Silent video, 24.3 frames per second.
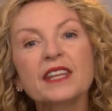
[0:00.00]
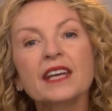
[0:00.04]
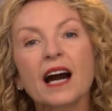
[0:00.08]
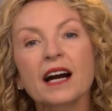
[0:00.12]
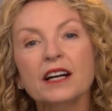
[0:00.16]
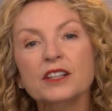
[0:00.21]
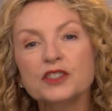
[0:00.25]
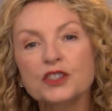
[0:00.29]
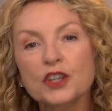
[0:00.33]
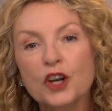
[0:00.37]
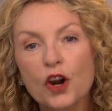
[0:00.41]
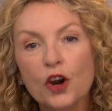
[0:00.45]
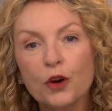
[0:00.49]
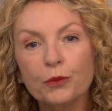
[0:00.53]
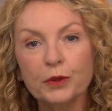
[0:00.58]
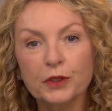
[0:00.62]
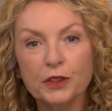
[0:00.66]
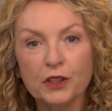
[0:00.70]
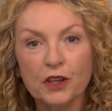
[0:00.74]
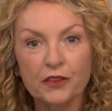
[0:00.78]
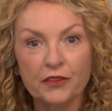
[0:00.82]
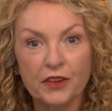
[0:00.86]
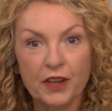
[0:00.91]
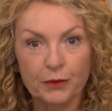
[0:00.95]
the October
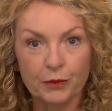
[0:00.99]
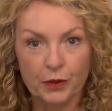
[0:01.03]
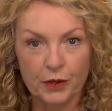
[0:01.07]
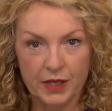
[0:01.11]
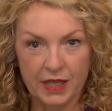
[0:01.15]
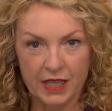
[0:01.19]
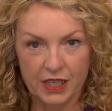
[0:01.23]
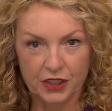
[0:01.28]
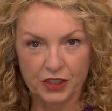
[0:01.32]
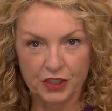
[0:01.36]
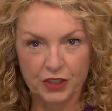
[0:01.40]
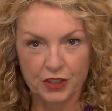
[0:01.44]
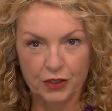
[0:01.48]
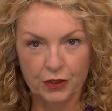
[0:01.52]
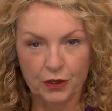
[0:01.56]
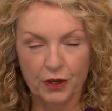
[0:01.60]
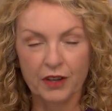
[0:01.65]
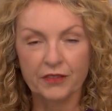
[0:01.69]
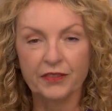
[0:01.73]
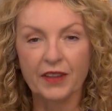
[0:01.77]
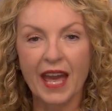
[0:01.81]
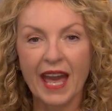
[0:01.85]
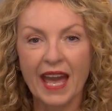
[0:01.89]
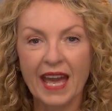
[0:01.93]
November issue
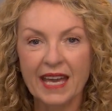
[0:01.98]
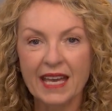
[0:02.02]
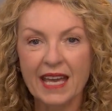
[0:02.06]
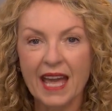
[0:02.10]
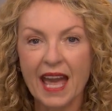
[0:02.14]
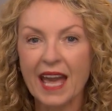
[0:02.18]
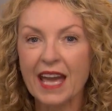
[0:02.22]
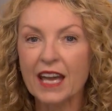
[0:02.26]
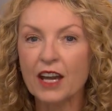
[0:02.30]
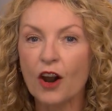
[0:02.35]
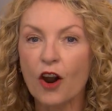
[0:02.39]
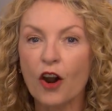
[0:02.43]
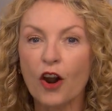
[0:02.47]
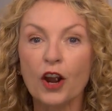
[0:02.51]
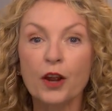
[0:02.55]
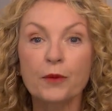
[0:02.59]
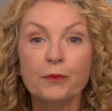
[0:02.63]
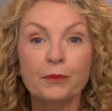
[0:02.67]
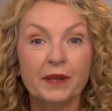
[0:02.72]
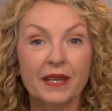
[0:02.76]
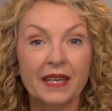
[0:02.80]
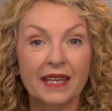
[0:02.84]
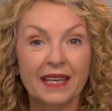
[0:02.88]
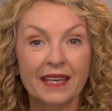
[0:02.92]
of
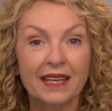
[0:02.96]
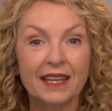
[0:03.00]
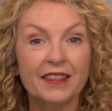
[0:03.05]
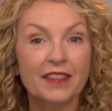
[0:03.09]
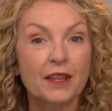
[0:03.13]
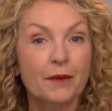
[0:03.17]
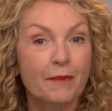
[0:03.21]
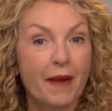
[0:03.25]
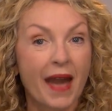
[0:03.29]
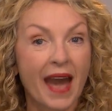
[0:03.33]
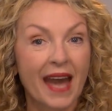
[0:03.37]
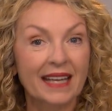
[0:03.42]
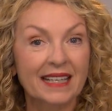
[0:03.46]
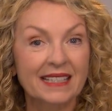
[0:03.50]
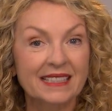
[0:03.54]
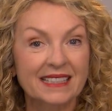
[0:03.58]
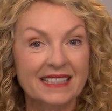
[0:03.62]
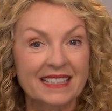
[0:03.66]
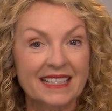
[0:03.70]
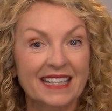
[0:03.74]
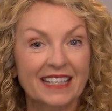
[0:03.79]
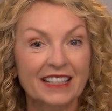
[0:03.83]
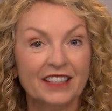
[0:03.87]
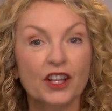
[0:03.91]
AARP the
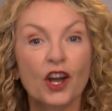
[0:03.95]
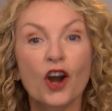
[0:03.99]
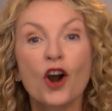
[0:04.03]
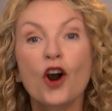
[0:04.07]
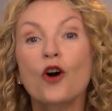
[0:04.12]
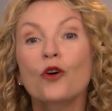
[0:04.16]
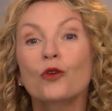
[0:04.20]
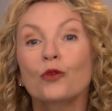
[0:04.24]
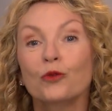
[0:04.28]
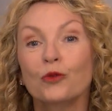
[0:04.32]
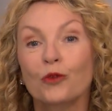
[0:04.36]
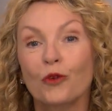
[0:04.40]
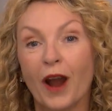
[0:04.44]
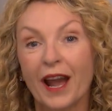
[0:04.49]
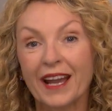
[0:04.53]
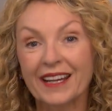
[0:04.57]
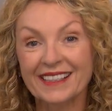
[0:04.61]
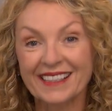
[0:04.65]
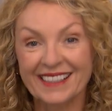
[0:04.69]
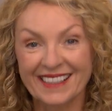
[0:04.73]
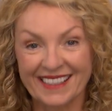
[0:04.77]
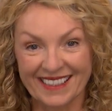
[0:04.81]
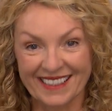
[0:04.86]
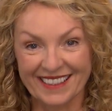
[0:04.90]
magazine
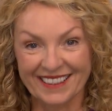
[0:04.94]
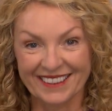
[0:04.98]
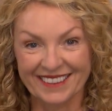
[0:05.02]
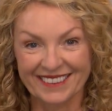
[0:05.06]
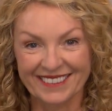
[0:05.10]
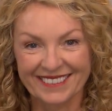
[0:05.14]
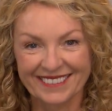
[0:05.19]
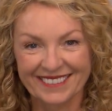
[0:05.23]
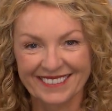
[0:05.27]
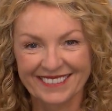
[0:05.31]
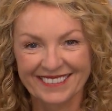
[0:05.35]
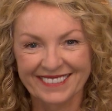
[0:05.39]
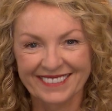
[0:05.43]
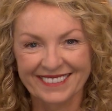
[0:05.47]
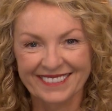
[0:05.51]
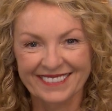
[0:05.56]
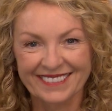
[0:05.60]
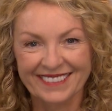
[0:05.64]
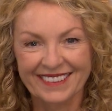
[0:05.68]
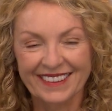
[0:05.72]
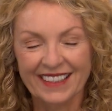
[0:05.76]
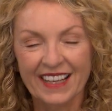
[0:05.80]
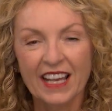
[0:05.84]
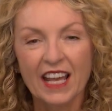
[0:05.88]
right here.
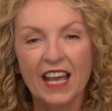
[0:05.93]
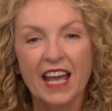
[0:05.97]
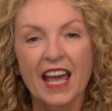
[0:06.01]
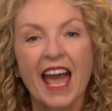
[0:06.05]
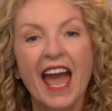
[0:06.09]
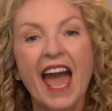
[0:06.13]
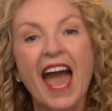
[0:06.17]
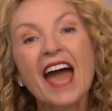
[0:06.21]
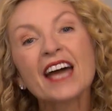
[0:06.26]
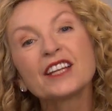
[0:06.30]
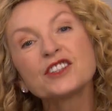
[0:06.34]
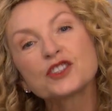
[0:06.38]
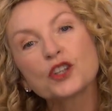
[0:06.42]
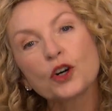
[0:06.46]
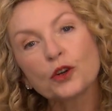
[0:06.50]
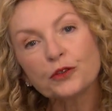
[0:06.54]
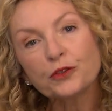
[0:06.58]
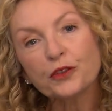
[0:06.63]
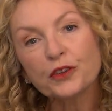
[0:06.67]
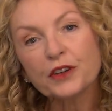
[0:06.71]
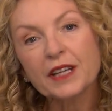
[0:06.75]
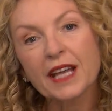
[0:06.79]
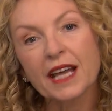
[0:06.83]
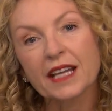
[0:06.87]
And
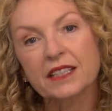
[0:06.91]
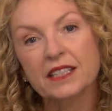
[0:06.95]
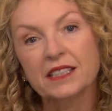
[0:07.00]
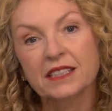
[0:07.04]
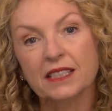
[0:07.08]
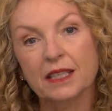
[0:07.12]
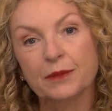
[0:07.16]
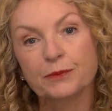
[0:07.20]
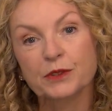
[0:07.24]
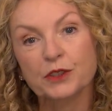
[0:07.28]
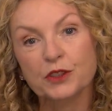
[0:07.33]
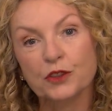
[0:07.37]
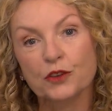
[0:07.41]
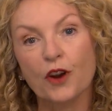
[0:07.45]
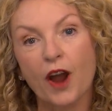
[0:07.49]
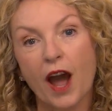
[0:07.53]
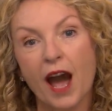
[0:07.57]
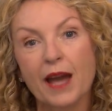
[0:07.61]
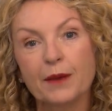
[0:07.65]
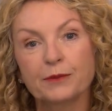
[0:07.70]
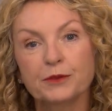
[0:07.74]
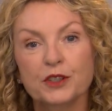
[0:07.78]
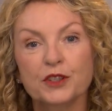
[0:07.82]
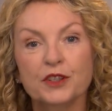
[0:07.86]
don't forget to
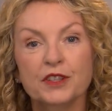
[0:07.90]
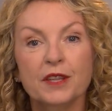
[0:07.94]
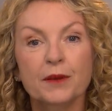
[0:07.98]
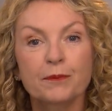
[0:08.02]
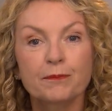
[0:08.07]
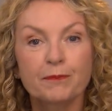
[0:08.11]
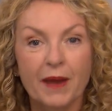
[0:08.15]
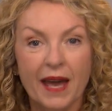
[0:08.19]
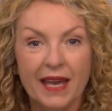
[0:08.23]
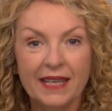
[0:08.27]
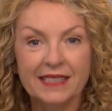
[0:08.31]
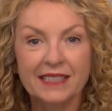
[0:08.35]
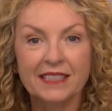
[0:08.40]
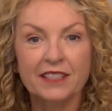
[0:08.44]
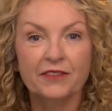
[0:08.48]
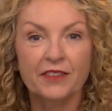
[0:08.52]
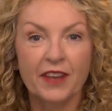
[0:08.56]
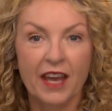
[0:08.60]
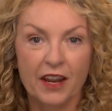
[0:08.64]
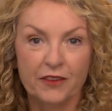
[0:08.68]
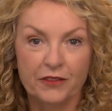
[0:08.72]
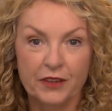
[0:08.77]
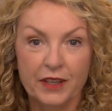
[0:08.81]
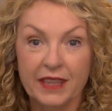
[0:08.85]
subscribe to the Best of
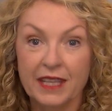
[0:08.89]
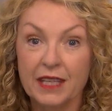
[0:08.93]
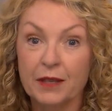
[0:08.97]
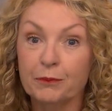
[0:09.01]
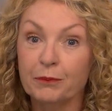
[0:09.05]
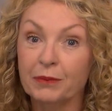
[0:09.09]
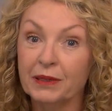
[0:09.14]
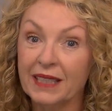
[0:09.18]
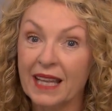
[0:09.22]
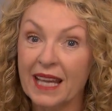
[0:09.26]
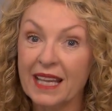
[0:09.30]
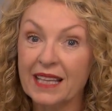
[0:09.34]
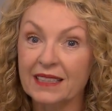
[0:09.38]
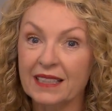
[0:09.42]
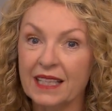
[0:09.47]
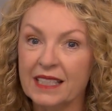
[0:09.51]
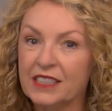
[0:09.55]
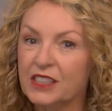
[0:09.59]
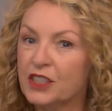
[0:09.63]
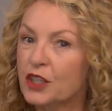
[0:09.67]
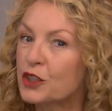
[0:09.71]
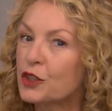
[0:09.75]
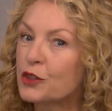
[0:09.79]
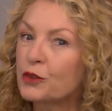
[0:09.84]
Everything
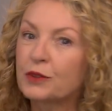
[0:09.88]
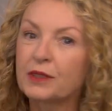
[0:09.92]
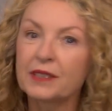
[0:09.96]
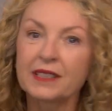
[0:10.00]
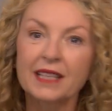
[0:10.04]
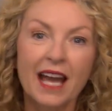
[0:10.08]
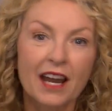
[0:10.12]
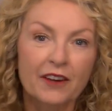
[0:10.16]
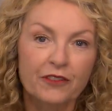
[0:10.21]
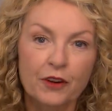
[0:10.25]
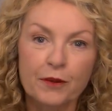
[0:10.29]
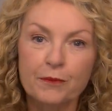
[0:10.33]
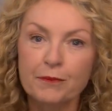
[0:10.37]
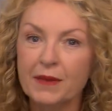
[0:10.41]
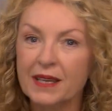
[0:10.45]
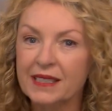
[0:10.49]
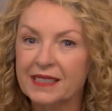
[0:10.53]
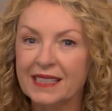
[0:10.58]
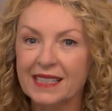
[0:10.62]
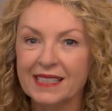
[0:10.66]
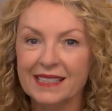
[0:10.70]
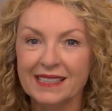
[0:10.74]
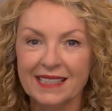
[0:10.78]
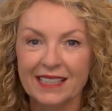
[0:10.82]
playlist so you never
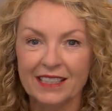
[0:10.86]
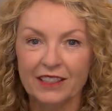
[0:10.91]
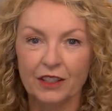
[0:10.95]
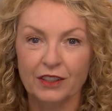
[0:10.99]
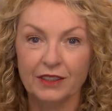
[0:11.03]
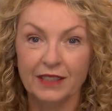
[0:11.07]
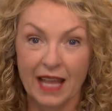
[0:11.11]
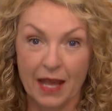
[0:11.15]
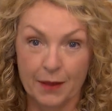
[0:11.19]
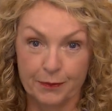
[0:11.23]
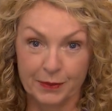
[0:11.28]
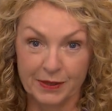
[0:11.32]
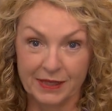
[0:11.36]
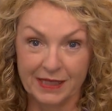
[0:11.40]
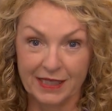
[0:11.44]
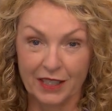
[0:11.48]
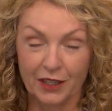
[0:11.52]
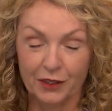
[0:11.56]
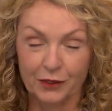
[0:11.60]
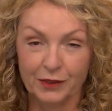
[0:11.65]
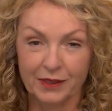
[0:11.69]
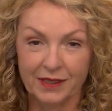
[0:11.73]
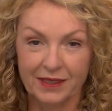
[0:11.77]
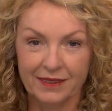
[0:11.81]
miss a single
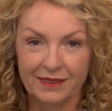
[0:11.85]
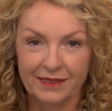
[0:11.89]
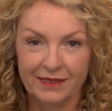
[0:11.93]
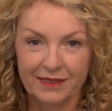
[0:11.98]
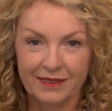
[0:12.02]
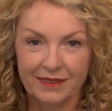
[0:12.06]
episode.